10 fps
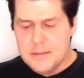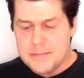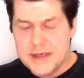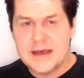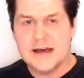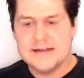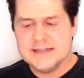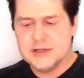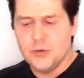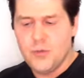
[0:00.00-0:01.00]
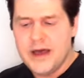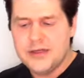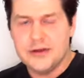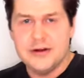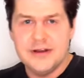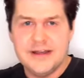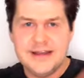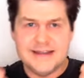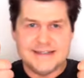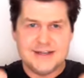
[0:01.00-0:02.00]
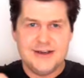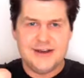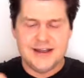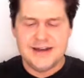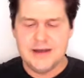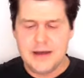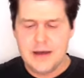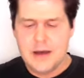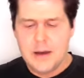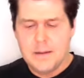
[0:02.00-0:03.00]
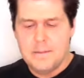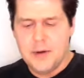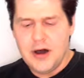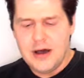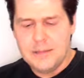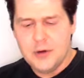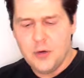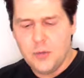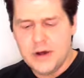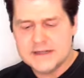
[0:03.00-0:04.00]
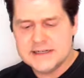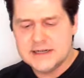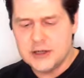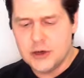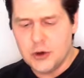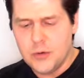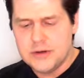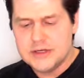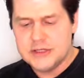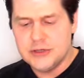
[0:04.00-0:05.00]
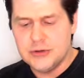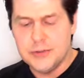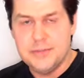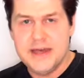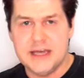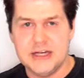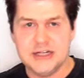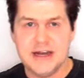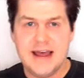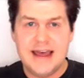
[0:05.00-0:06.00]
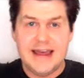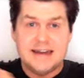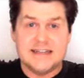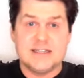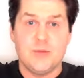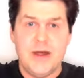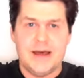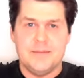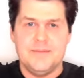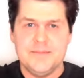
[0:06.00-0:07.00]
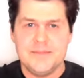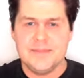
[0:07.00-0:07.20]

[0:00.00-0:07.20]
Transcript: Because the weather is good, Bob wants to go to the beach and swim.